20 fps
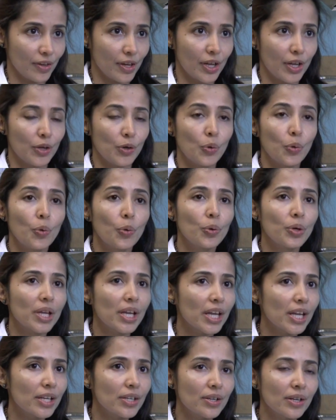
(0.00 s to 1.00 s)
Uh, no
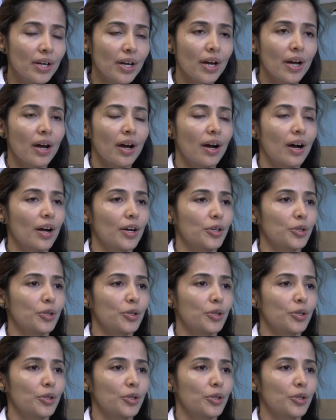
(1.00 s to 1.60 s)
need uh,